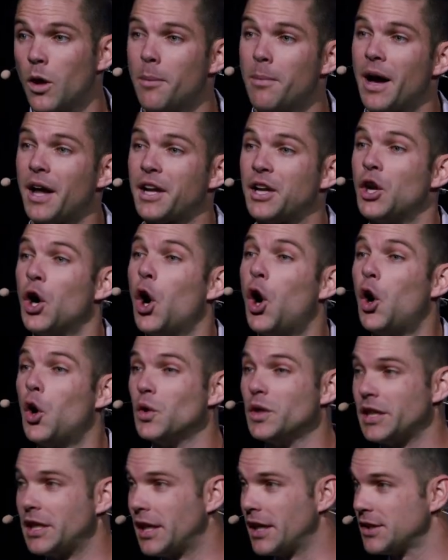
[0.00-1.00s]
about in
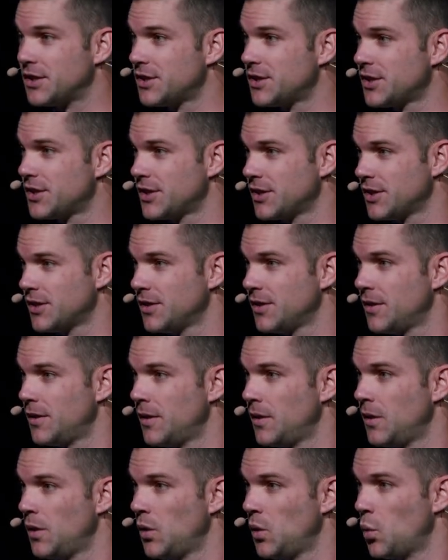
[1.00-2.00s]
holiness?
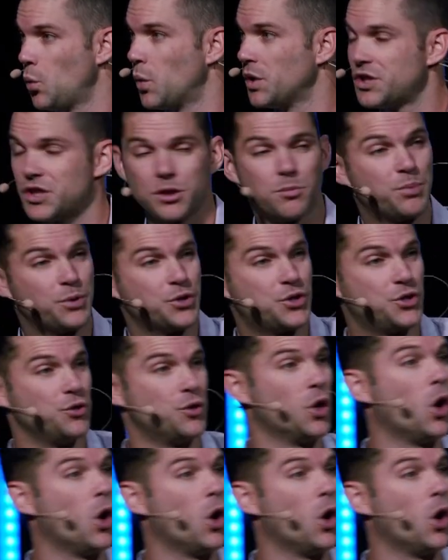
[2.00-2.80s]
What's the pursuit